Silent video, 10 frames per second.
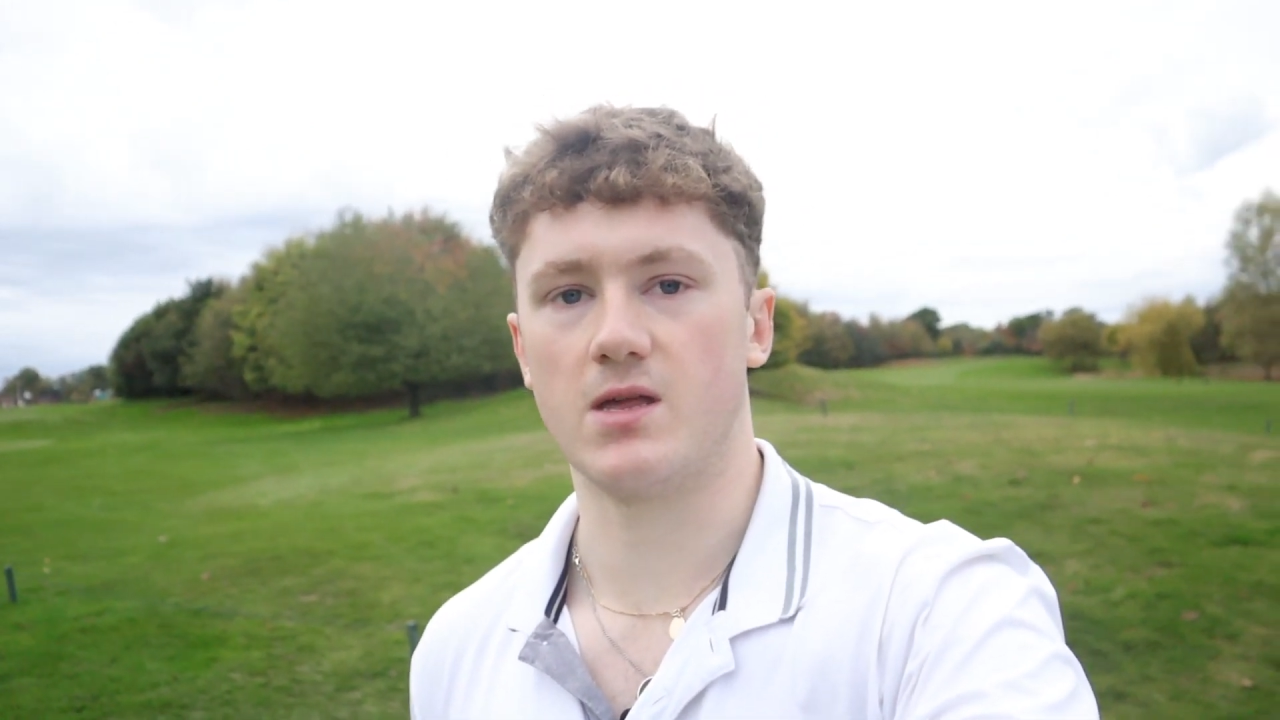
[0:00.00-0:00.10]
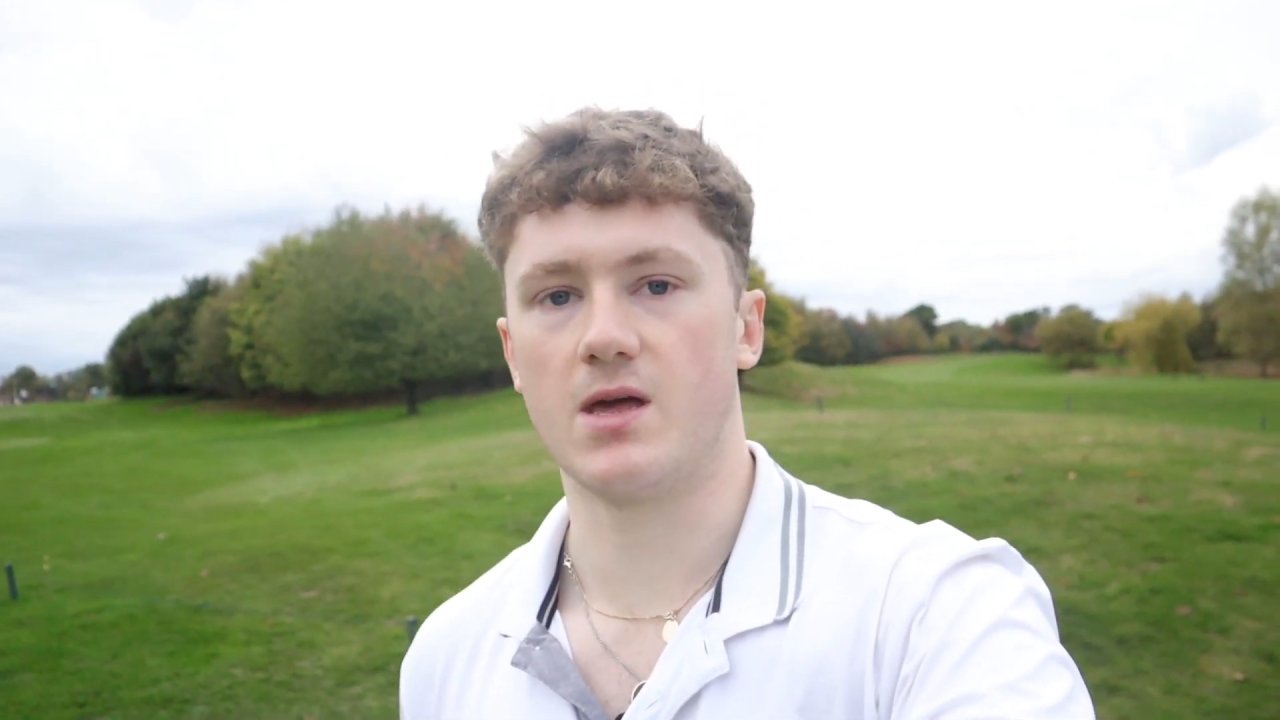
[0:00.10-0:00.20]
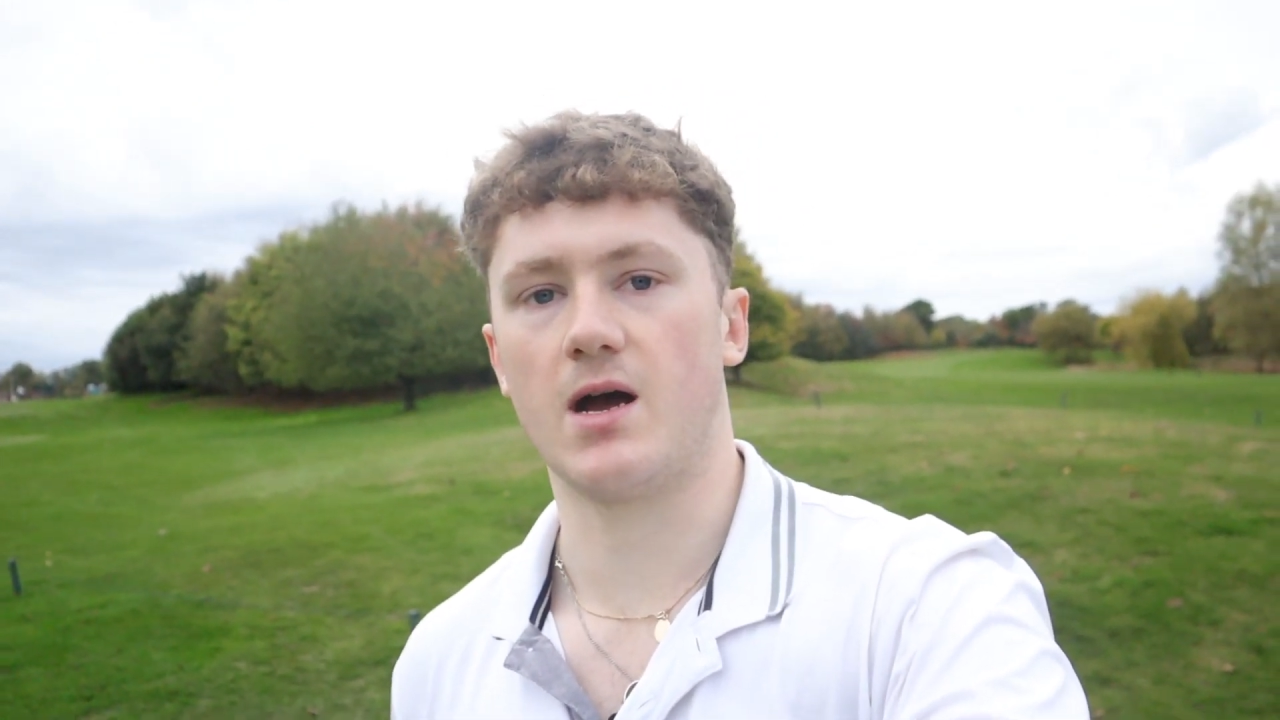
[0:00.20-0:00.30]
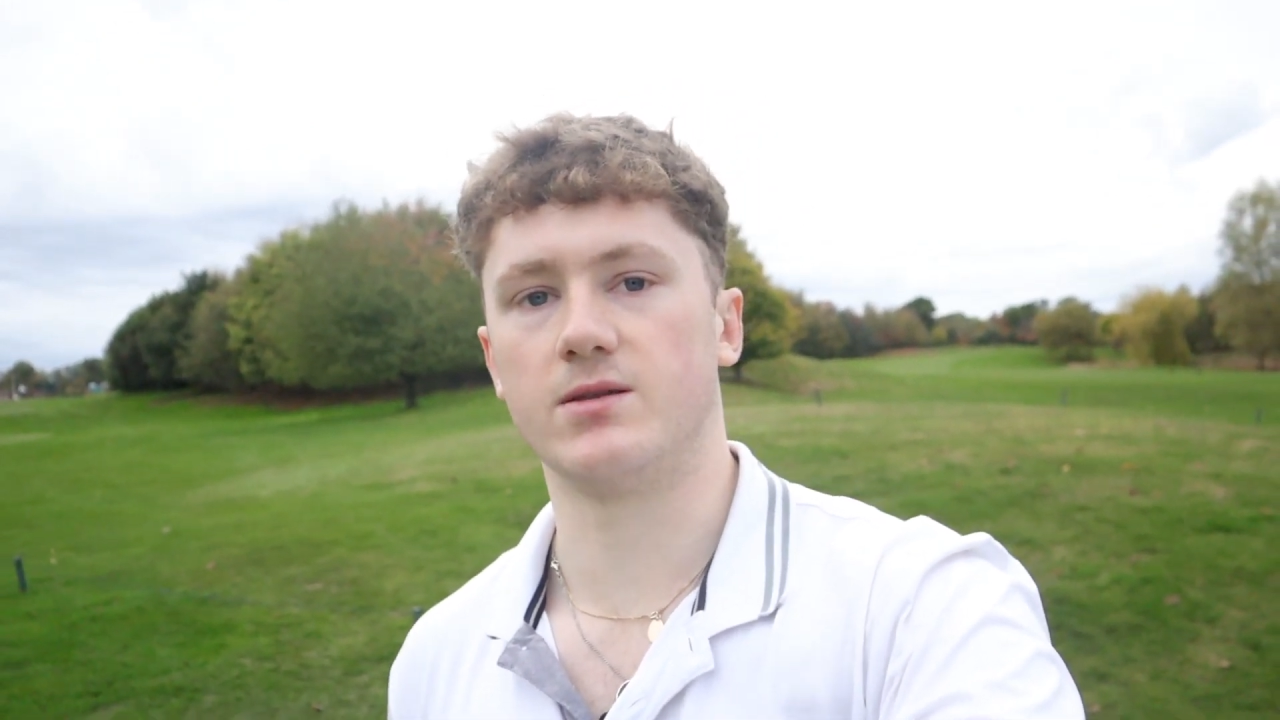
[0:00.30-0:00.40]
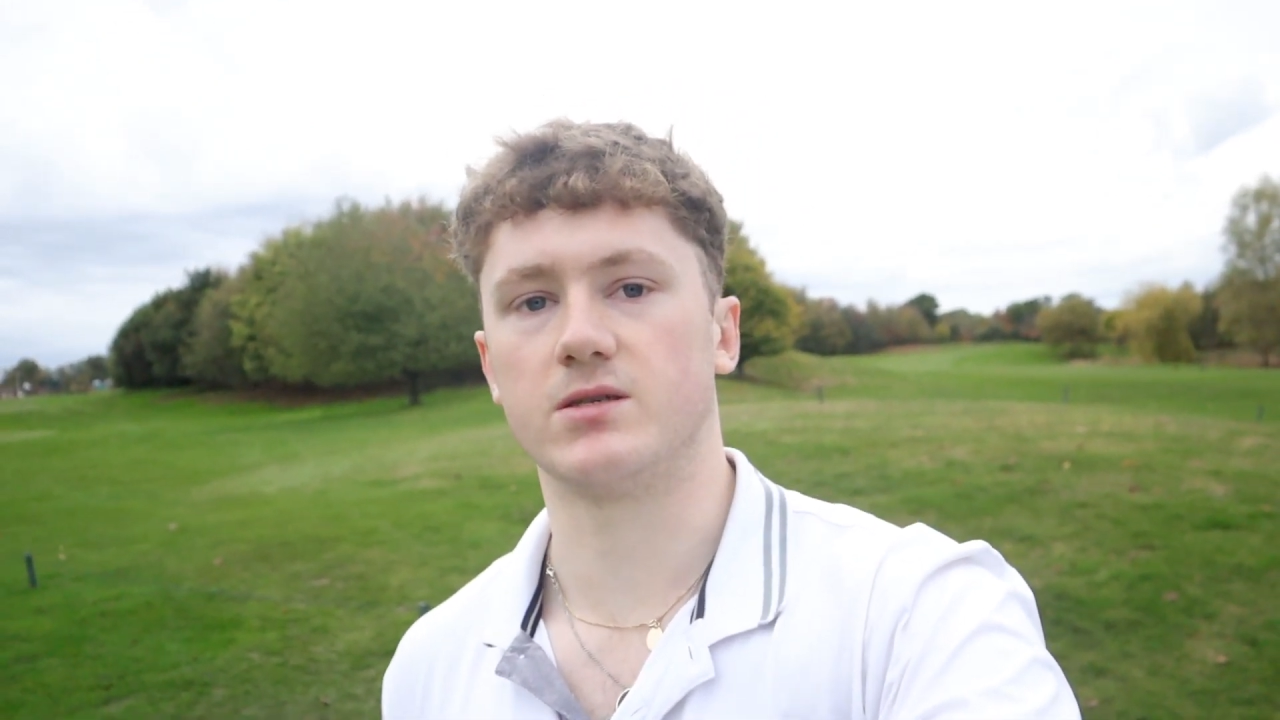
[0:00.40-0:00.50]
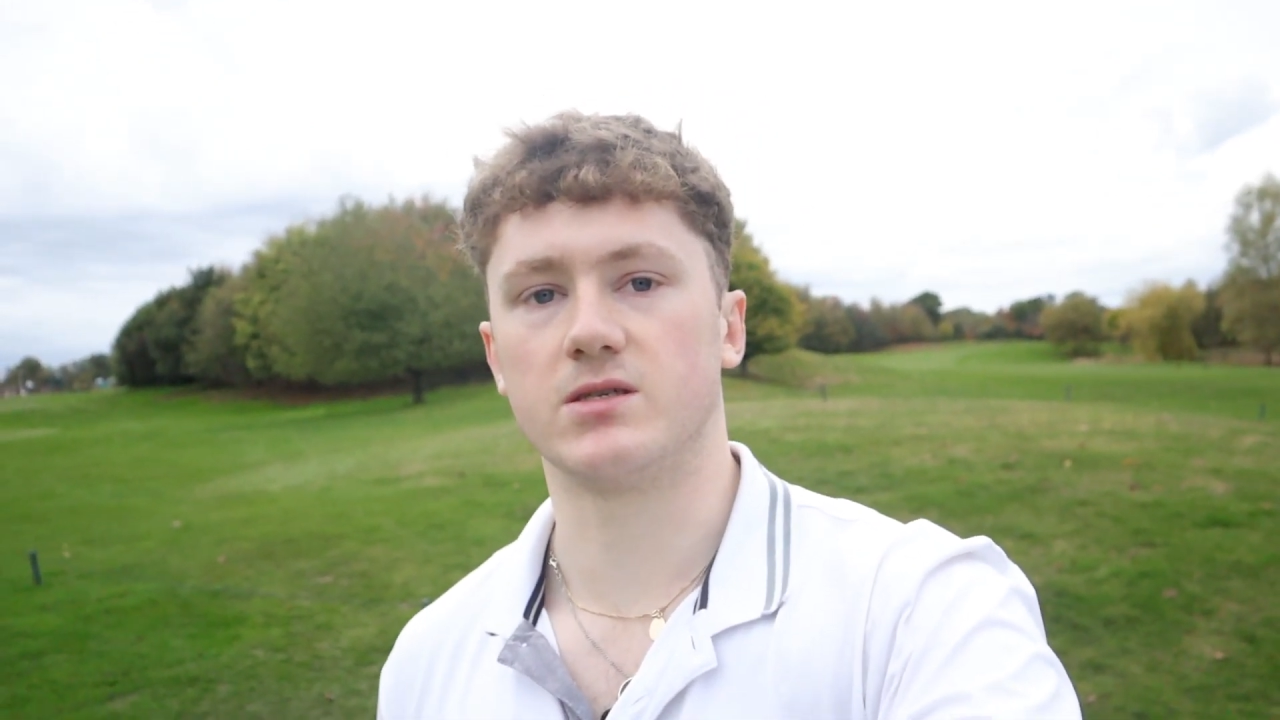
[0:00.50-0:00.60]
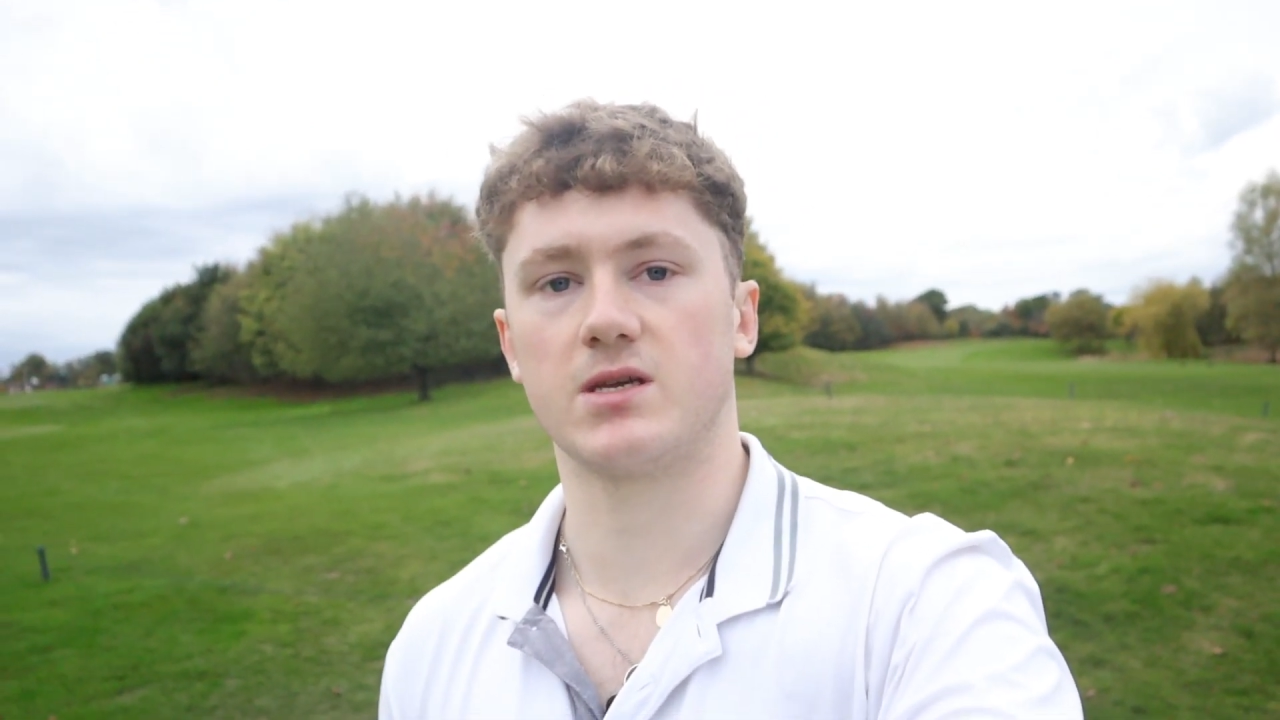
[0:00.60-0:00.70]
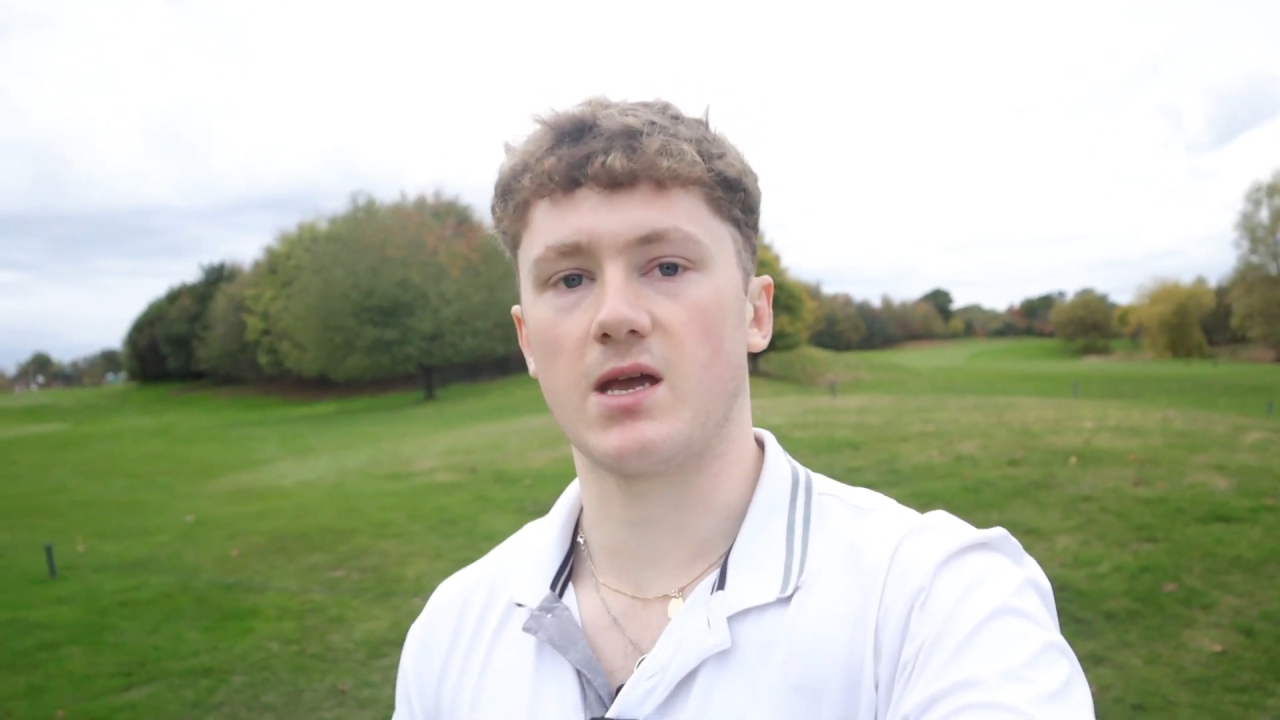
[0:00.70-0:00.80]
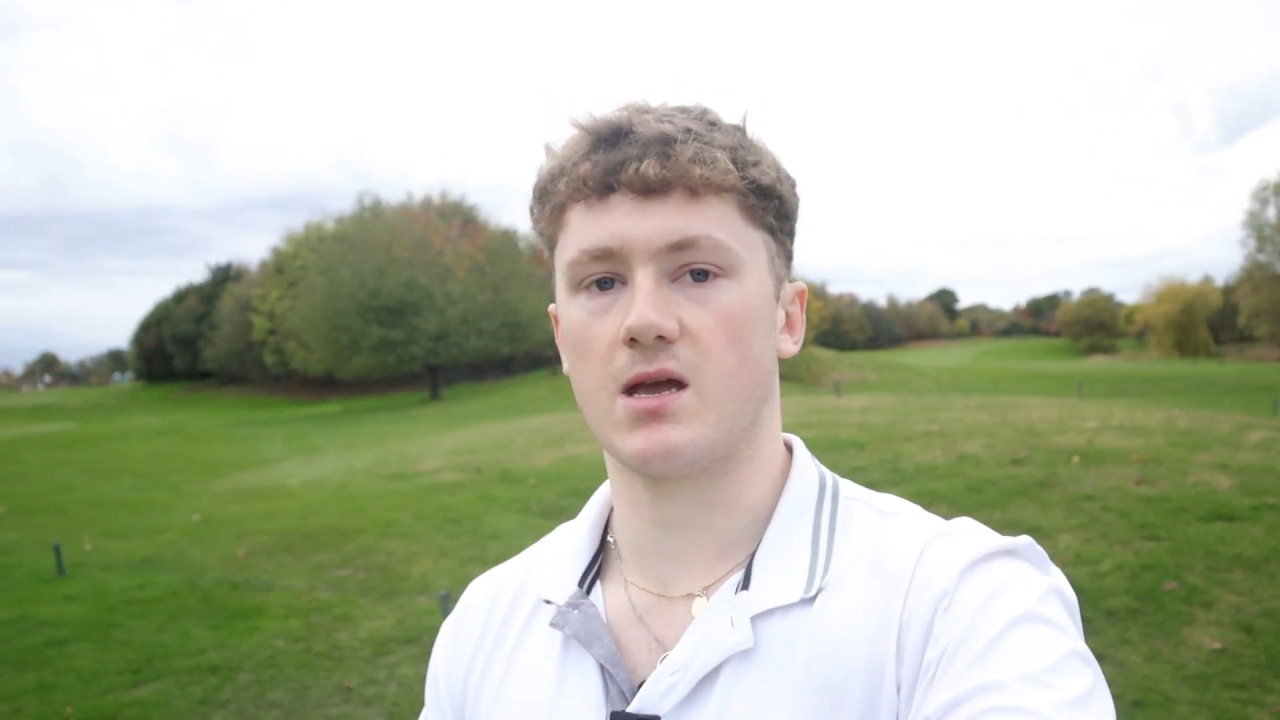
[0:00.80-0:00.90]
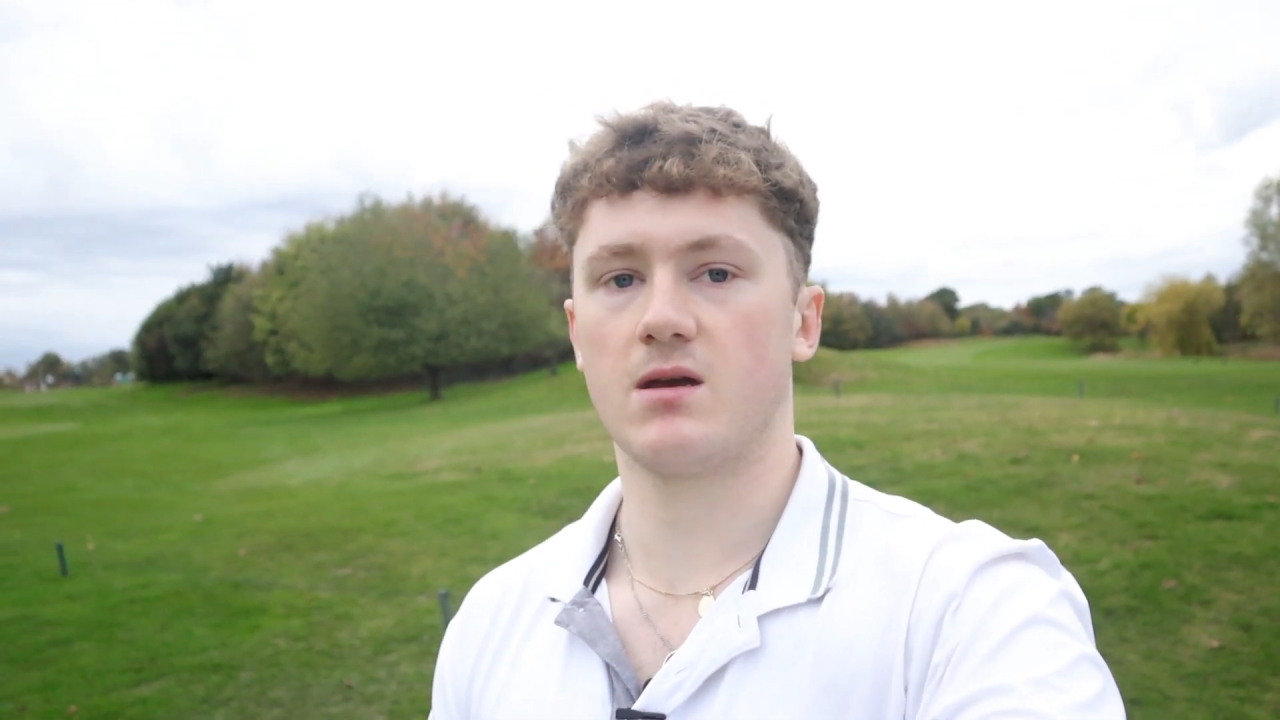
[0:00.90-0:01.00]
it in the hands and
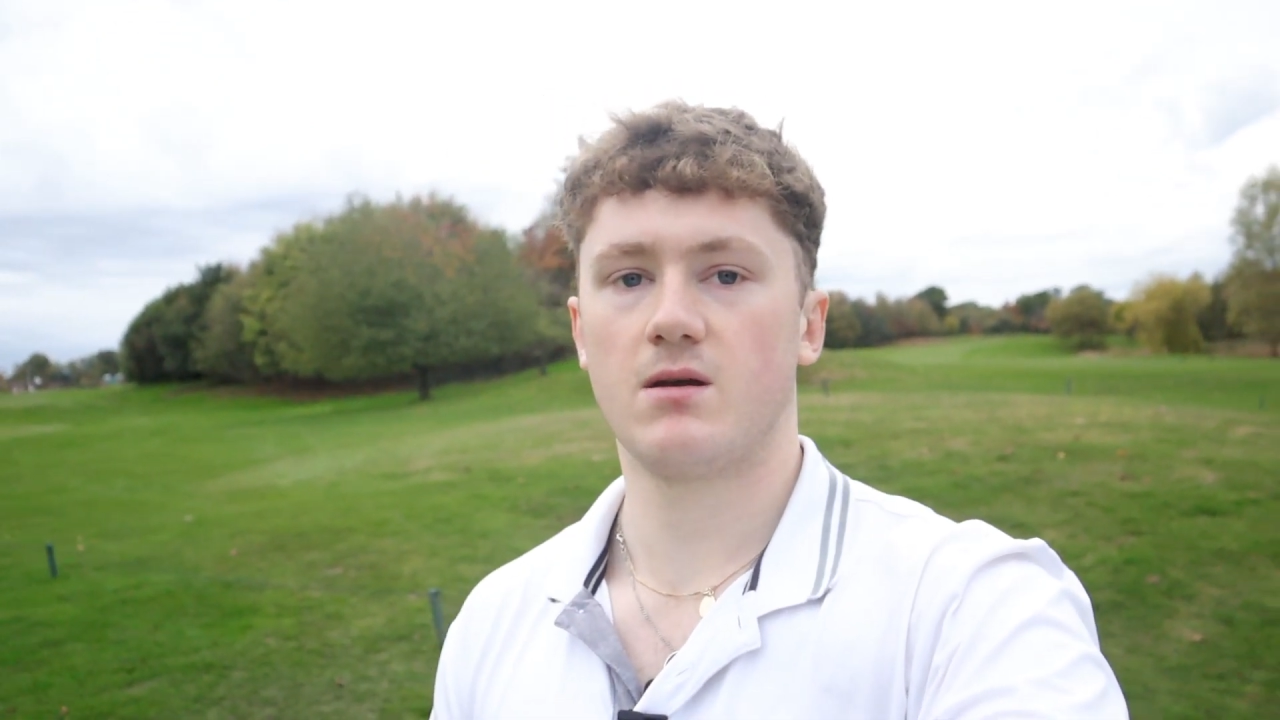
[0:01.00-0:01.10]
see